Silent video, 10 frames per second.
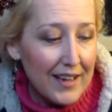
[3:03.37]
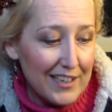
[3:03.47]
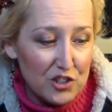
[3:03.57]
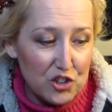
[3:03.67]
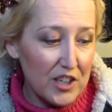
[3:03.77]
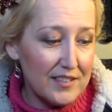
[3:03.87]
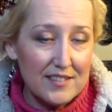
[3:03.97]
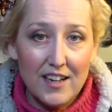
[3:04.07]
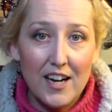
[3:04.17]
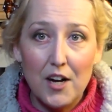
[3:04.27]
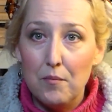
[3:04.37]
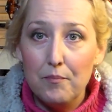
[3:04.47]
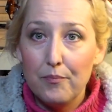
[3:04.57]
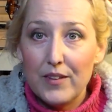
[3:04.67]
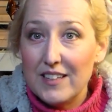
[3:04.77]
It's just,
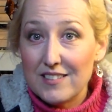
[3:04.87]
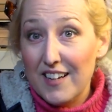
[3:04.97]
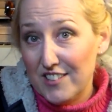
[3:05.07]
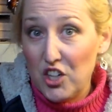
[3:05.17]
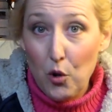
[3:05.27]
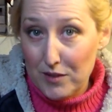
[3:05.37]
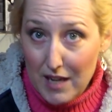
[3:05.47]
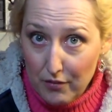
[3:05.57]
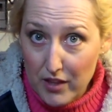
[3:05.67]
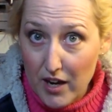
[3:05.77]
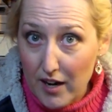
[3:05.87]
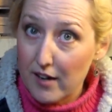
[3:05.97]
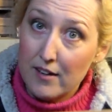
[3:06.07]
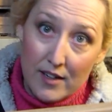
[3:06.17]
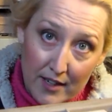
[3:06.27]
um, it's nice to know what's out
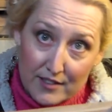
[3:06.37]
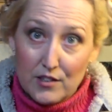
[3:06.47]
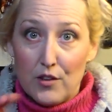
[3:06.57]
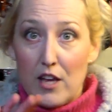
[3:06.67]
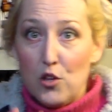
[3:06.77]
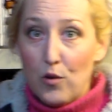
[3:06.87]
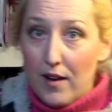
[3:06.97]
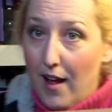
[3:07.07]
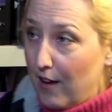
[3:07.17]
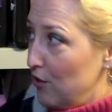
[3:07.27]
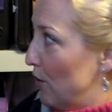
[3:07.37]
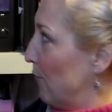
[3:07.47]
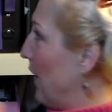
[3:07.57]
there so that you can have you